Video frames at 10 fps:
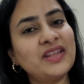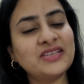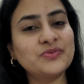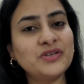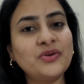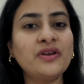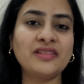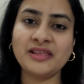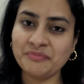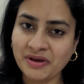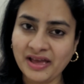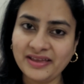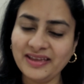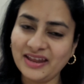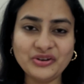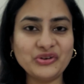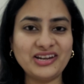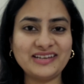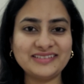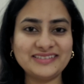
in the next video. Until then, bye and good luck.